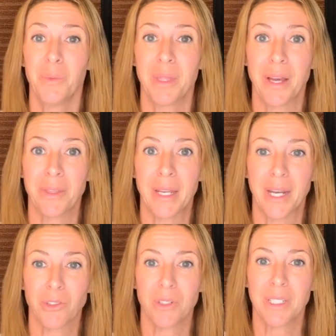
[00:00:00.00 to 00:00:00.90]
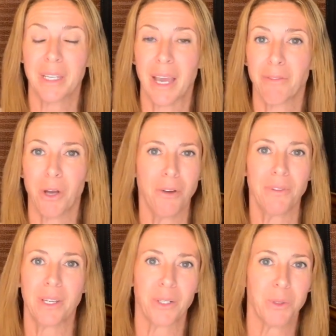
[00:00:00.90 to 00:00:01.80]
without that extra decaf
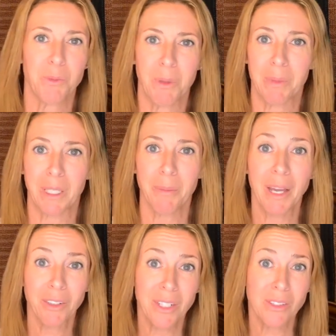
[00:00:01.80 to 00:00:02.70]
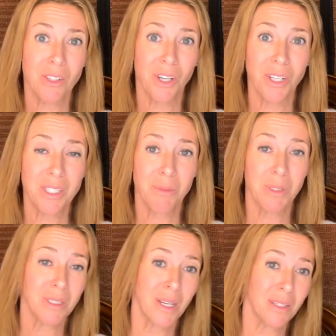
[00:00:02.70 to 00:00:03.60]
coffee. I don't know what's beeping in the background. Sorry,
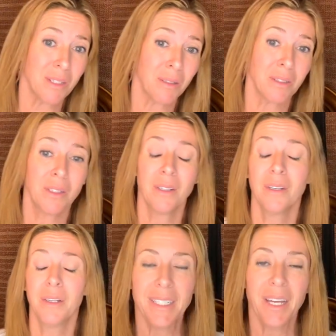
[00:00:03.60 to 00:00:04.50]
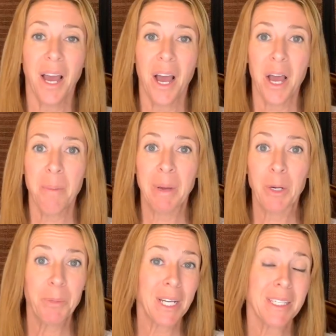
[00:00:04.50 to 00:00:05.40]
somebody's texting. Um, I
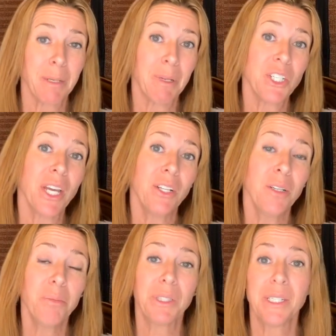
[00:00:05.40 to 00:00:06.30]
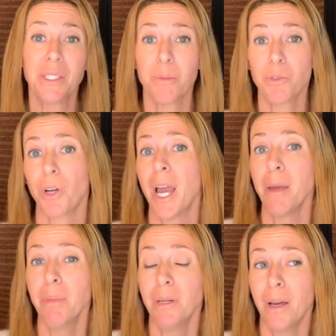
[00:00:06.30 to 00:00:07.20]
hope you guys like my channel. Please
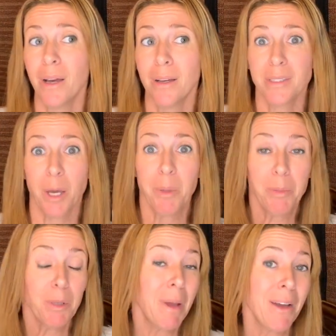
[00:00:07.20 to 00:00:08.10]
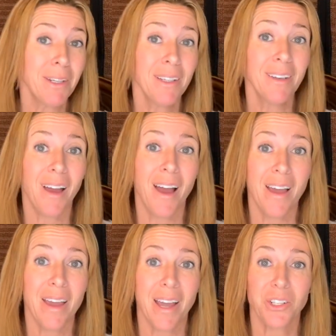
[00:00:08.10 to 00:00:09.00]
subscribe, uh, tell people about it.
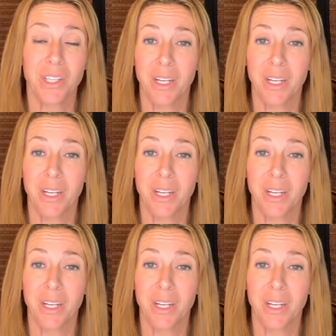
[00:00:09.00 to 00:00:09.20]
I actually